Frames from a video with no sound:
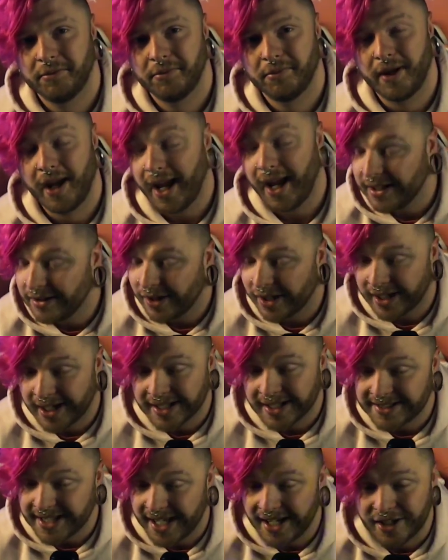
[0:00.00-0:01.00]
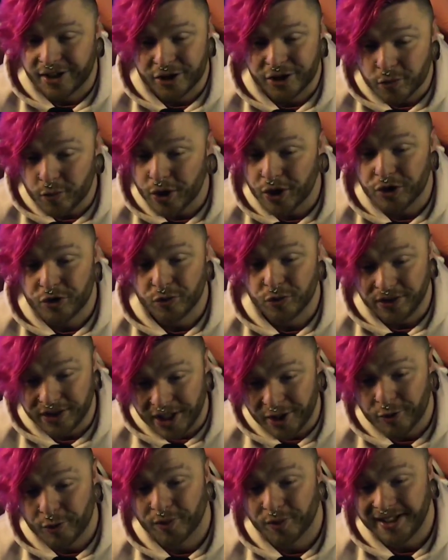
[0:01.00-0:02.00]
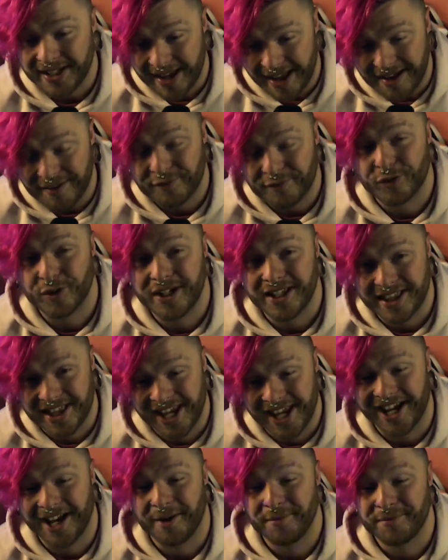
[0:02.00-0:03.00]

And like I said, you can do literally everything I'm